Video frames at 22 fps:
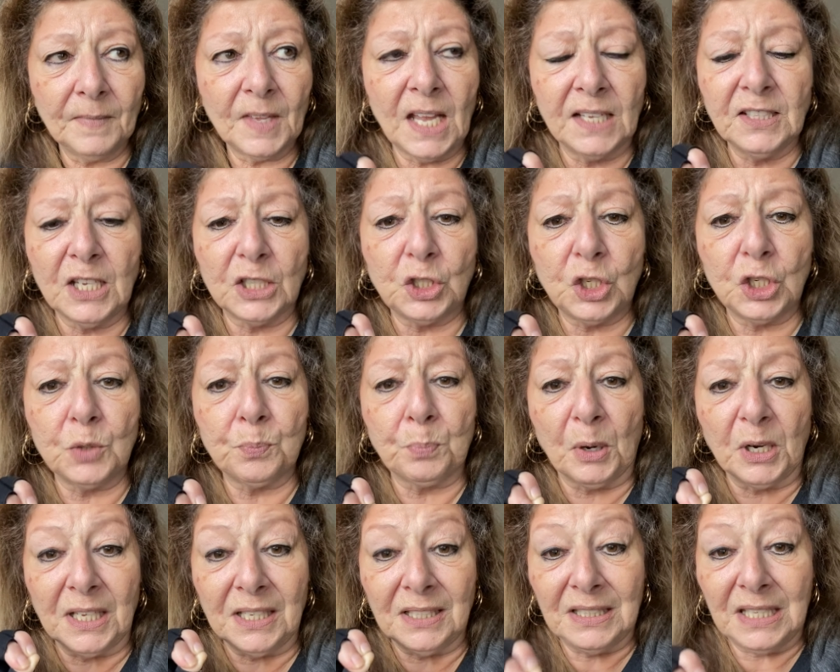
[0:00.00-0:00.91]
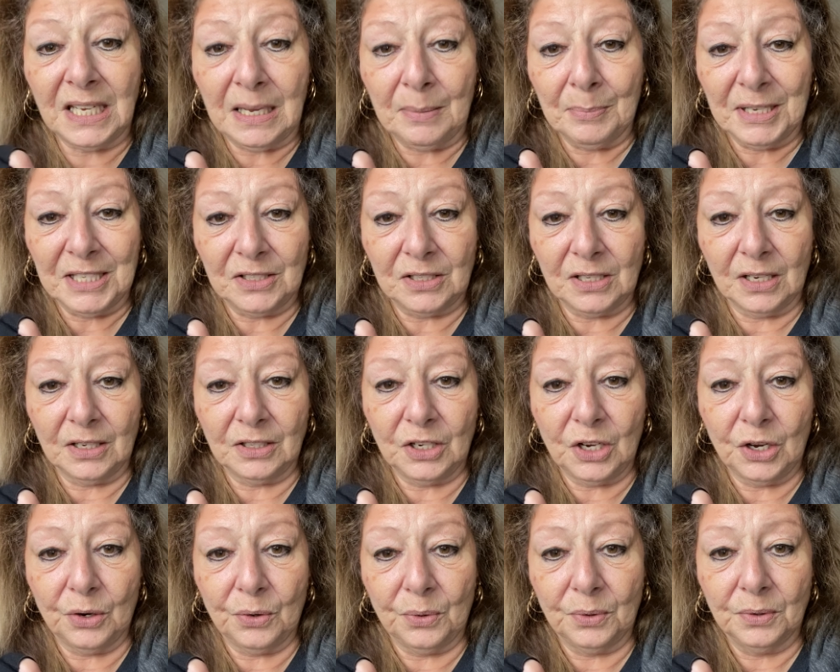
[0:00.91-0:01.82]
and that she's putting demons in
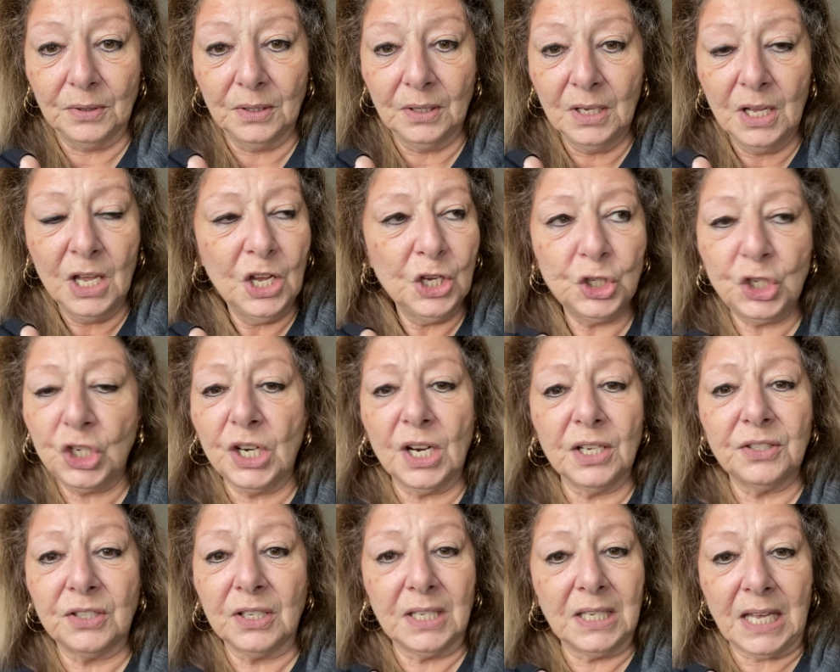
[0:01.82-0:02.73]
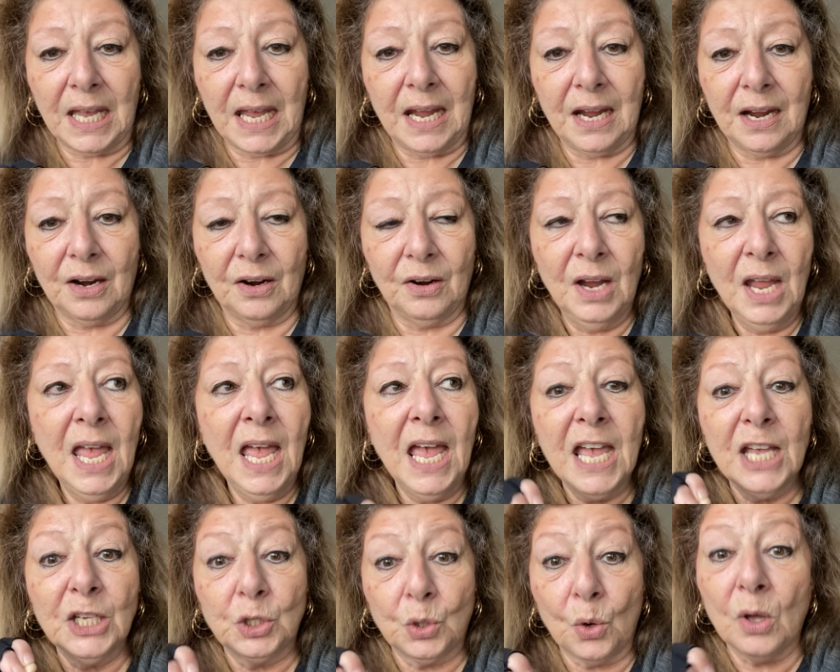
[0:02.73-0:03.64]
you she doesn't care
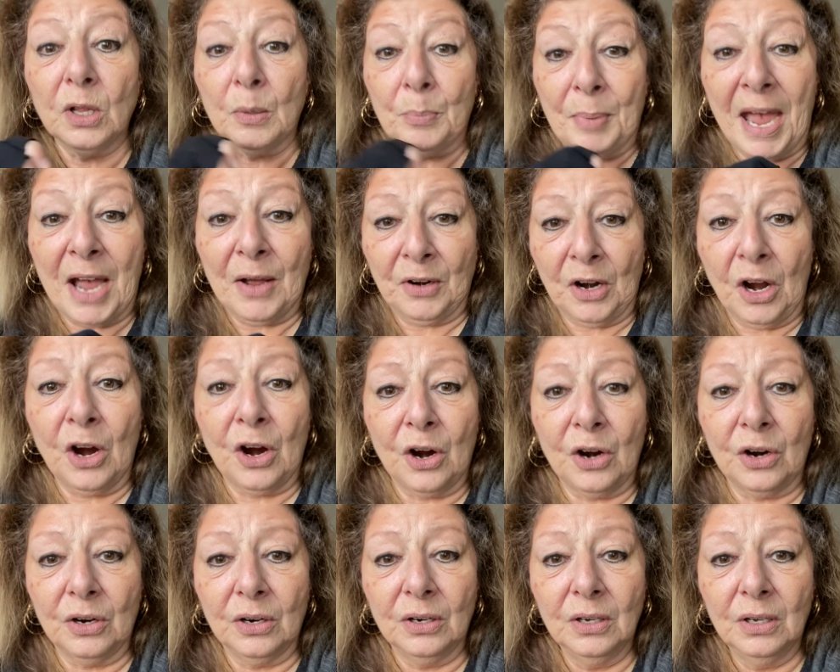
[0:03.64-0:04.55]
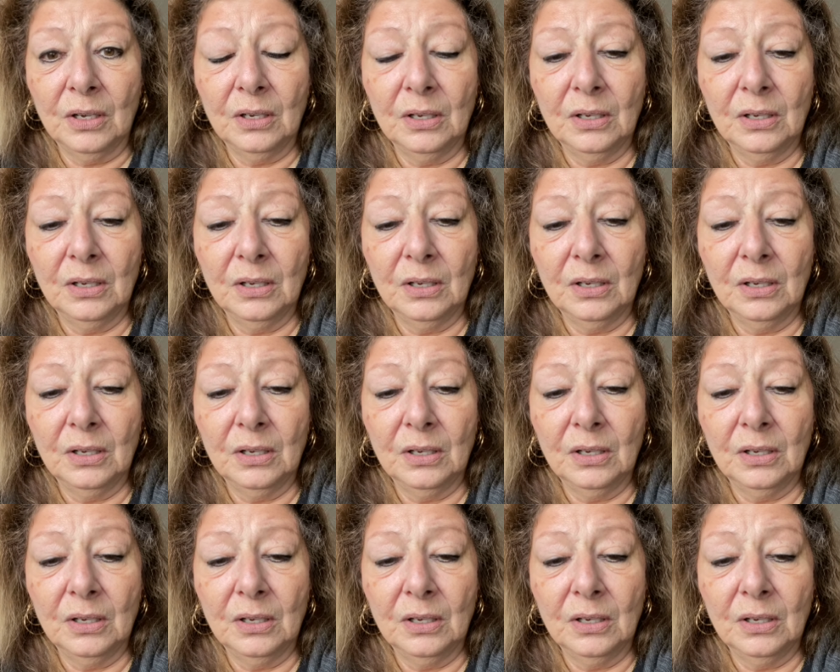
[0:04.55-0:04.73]
it's all about her